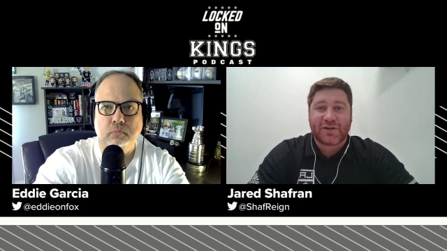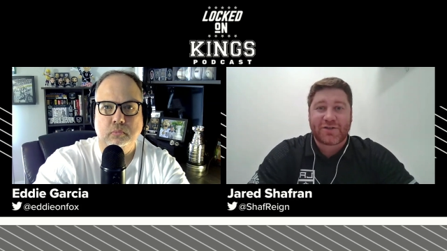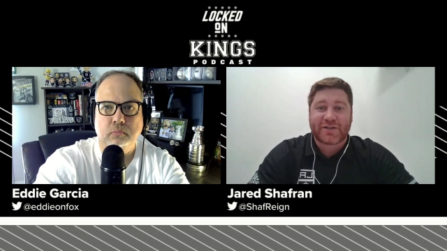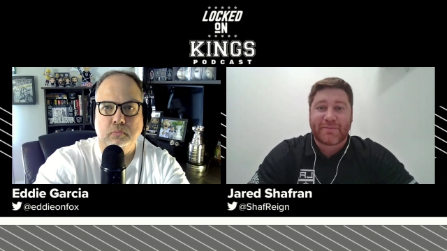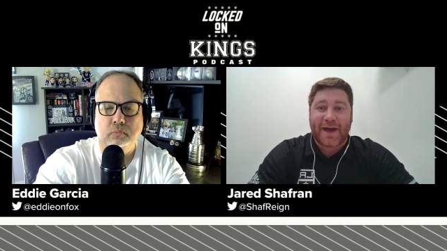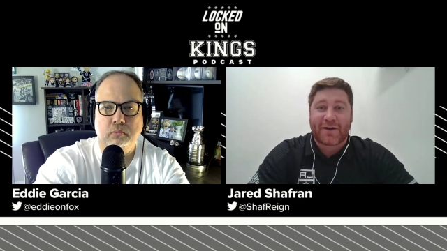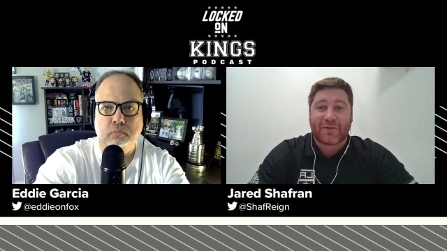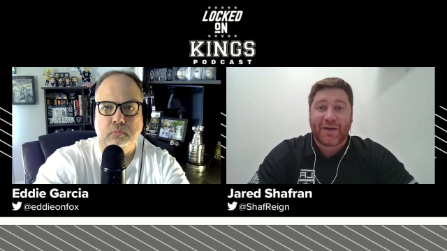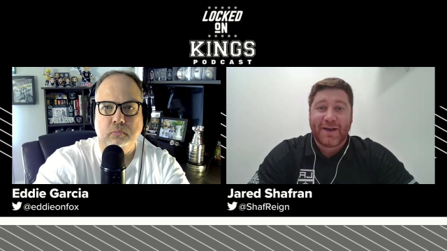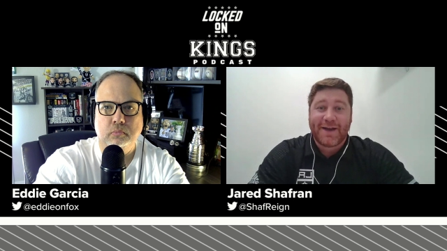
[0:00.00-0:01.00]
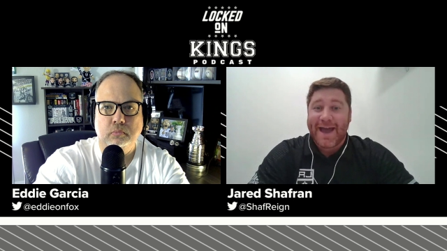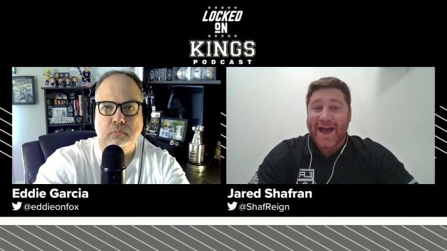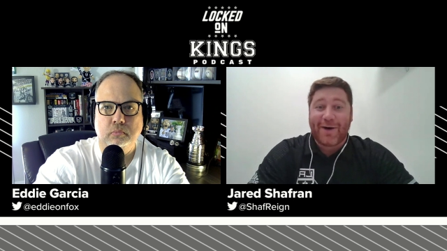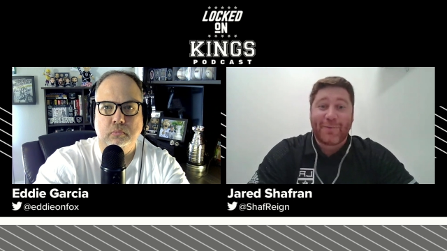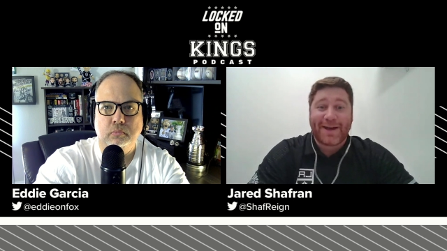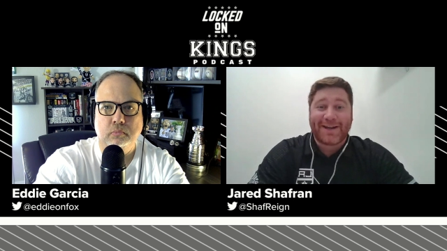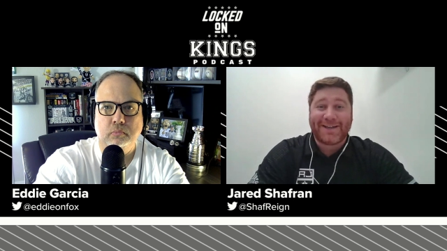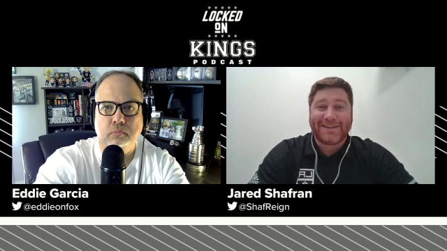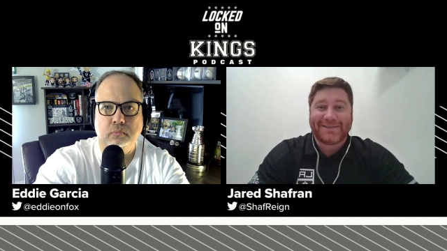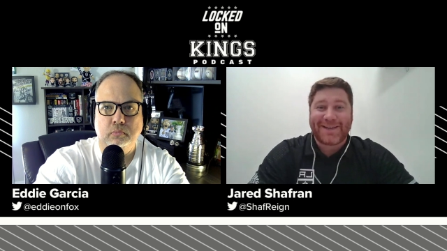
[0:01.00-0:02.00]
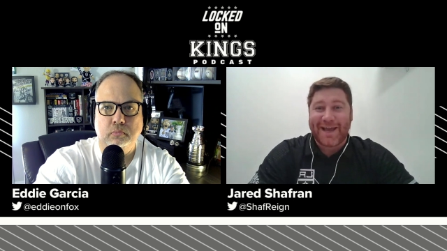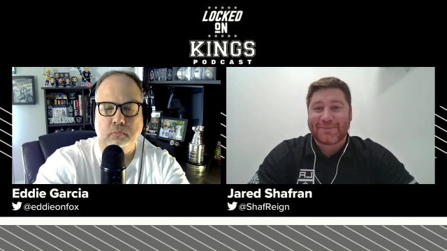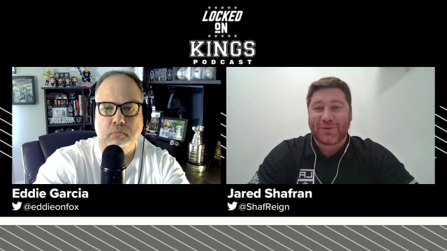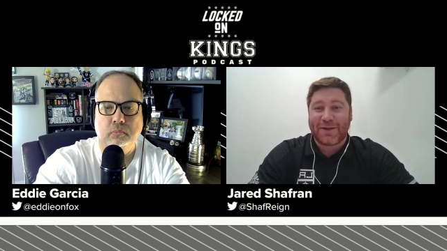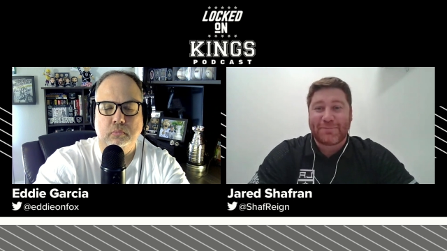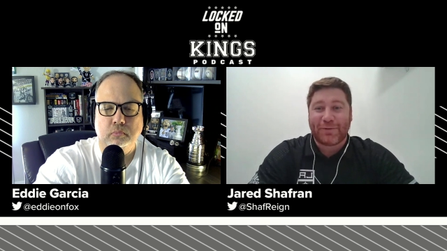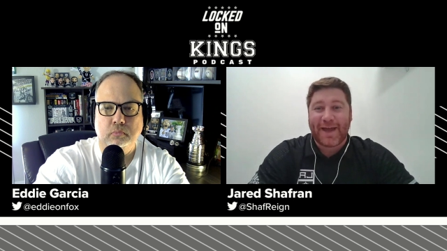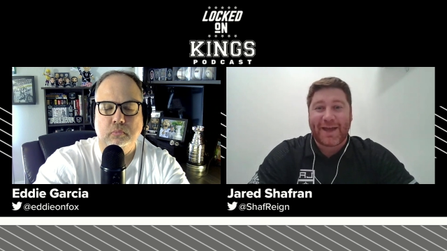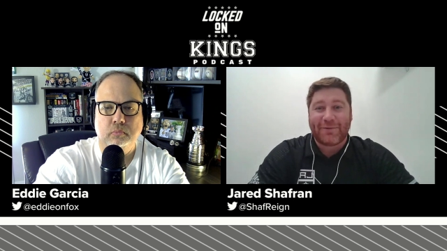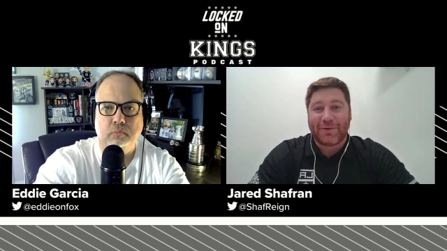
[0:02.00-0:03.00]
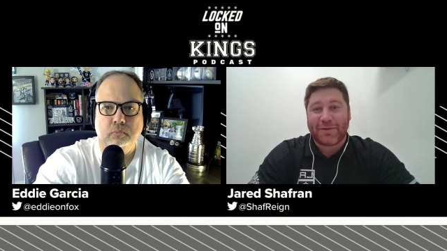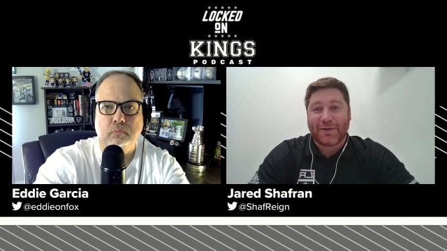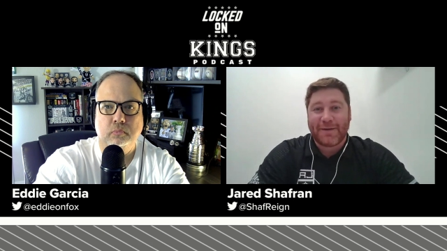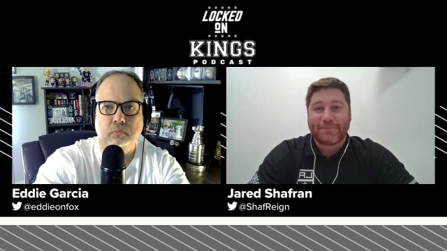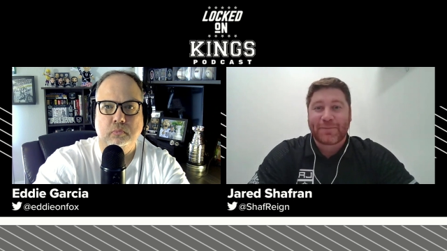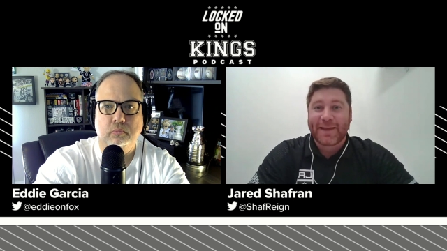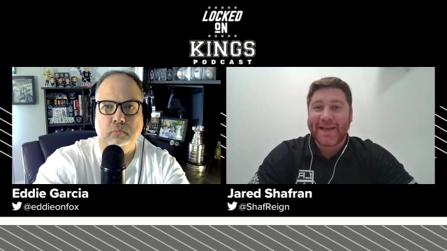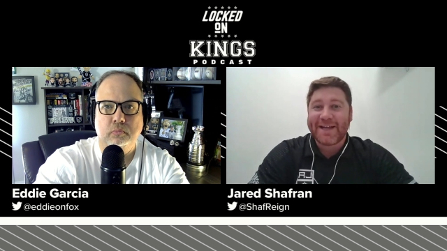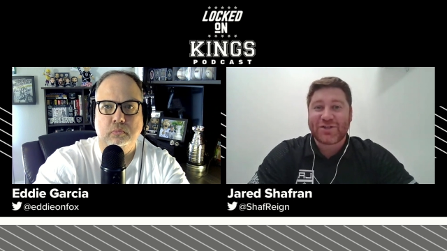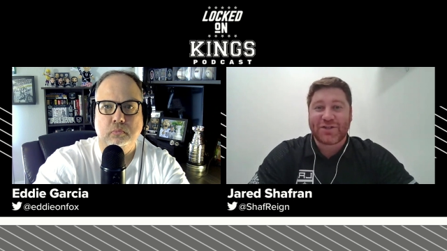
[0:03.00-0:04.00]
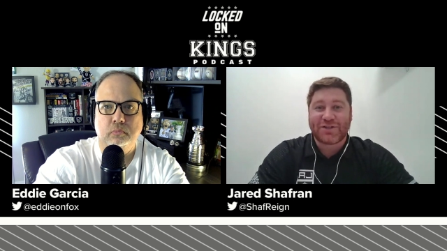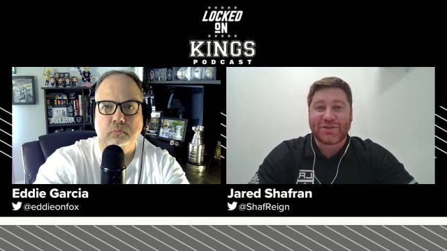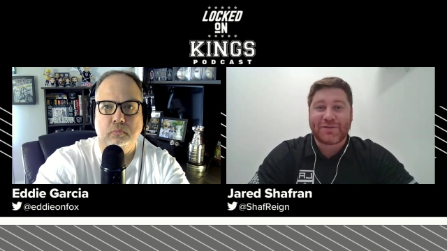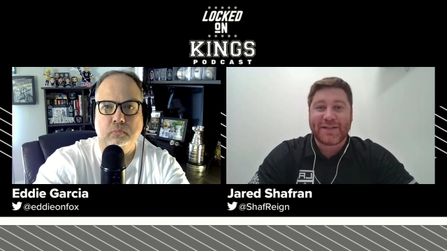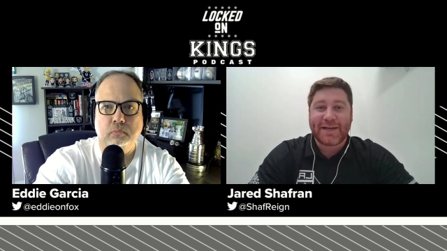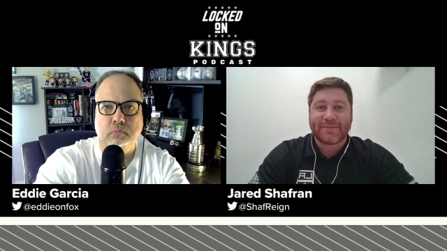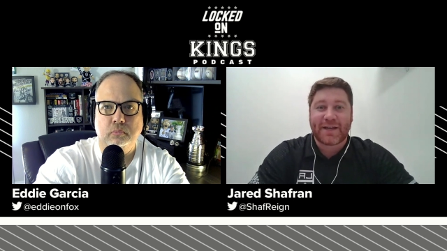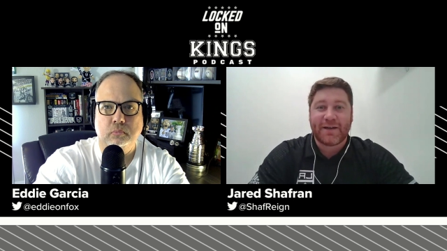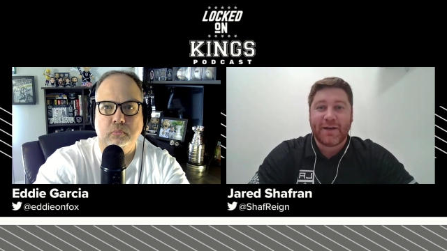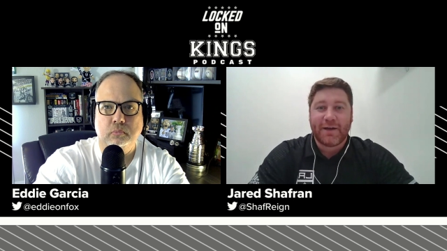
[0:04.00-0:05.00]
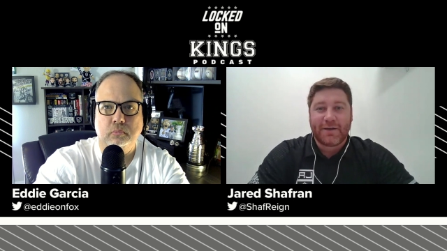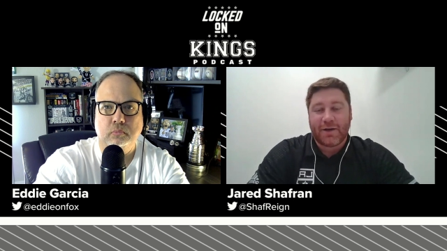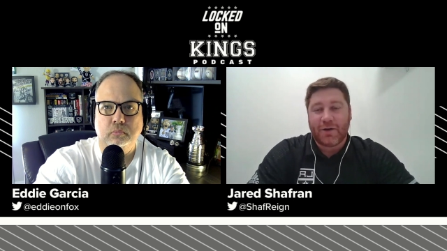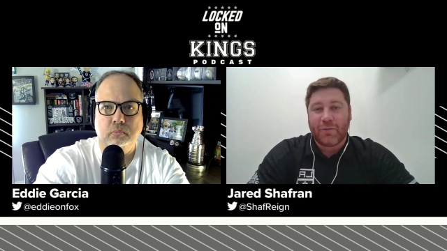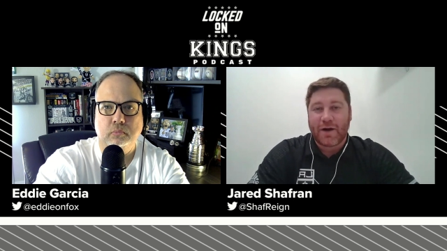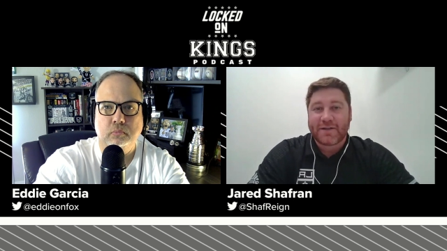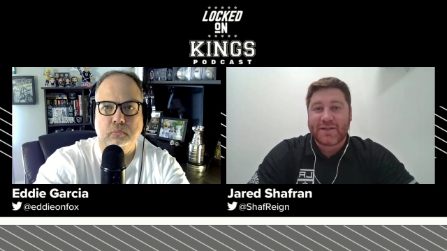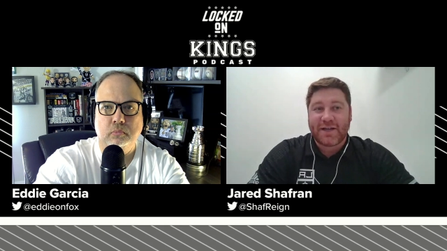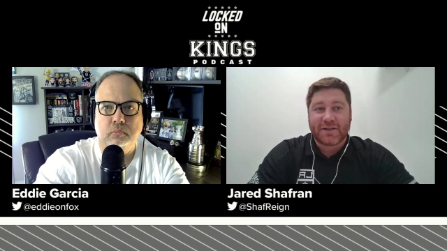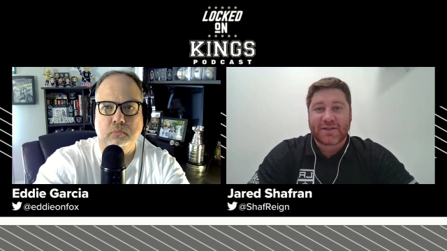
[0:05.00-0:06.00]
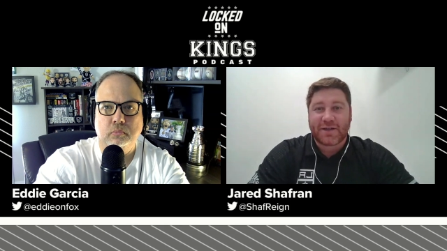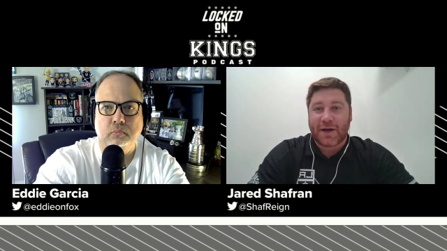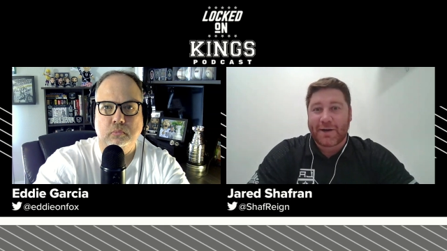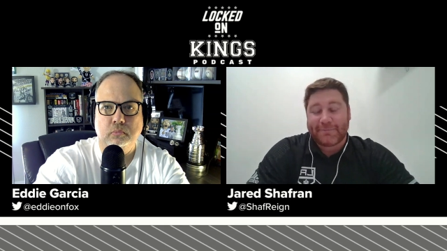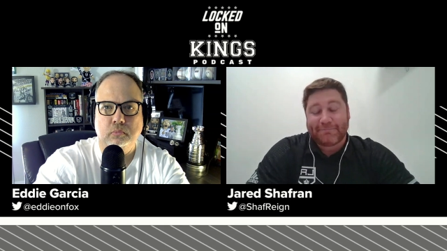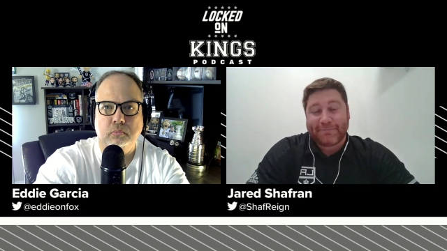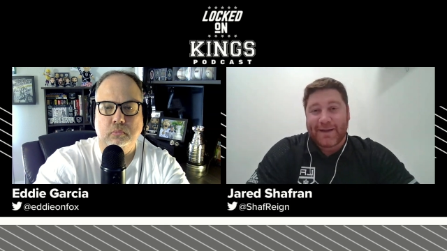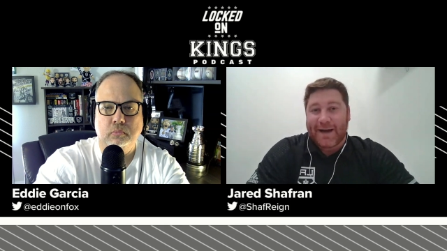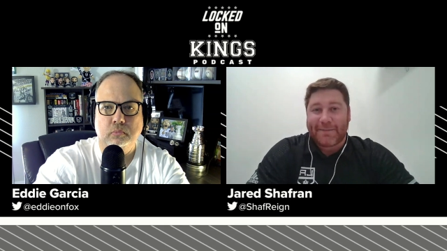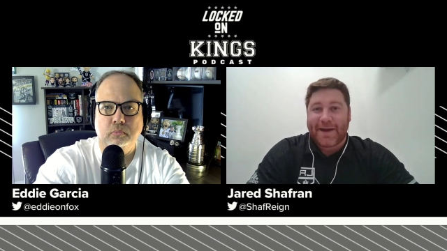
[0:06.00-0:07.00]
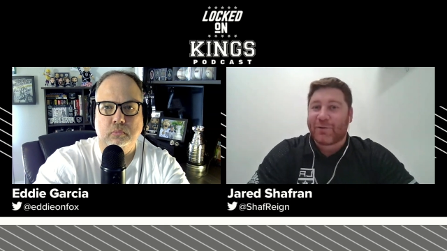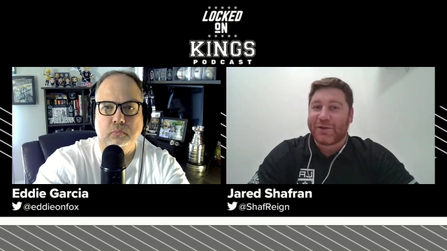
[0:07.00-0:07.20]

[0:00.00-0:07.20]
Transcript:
Speaker 1: It's just a matter of how many games will he play with each of the two teams and you know, where is he going to start? I'm not